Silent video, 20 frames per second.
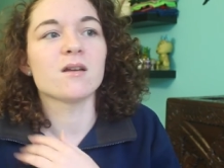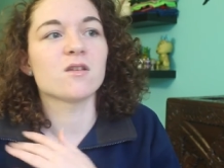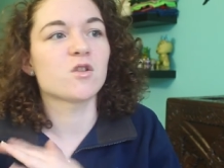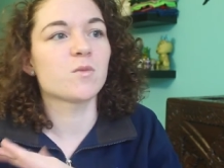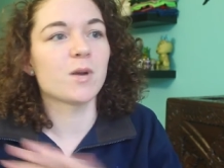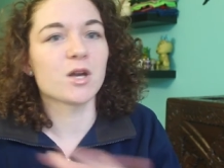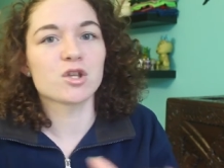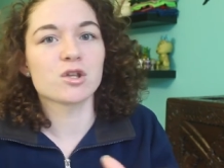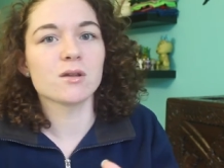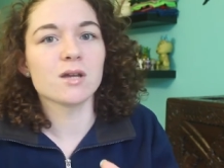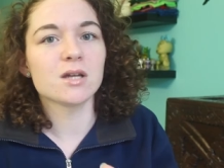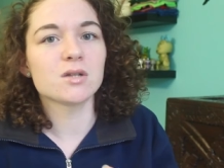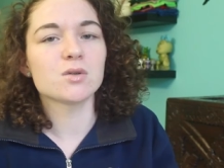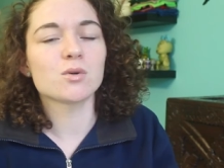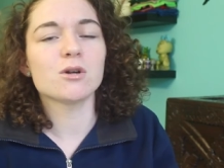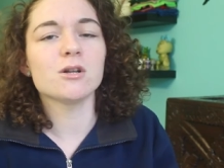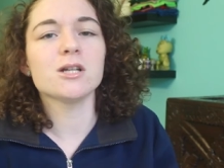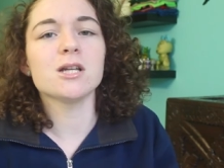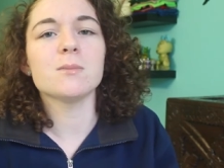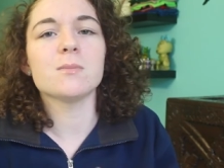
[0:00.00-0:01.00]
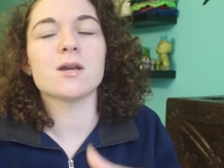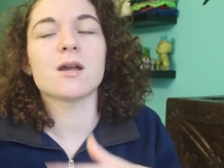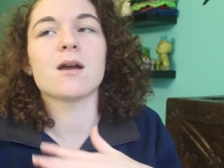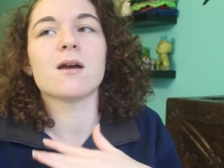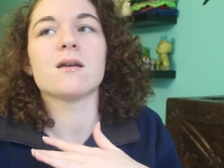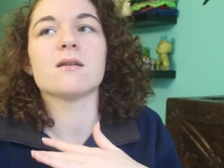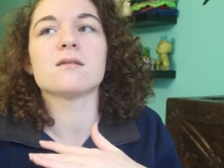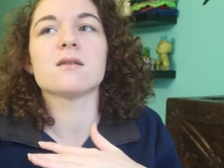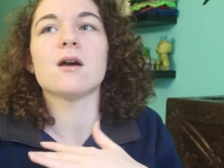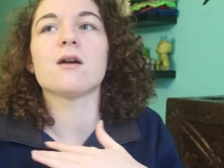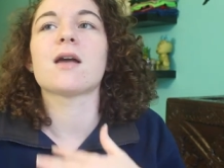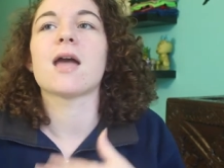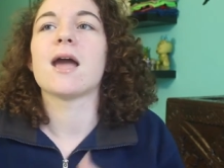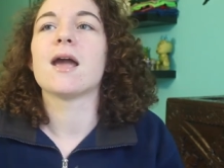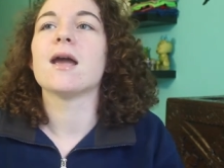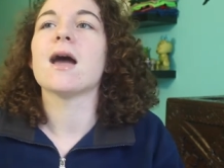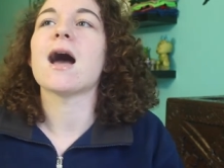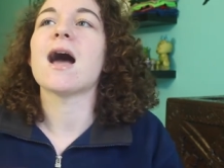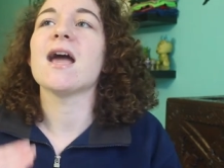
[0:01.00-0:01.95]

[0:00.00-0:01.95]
especially at Dorney because okay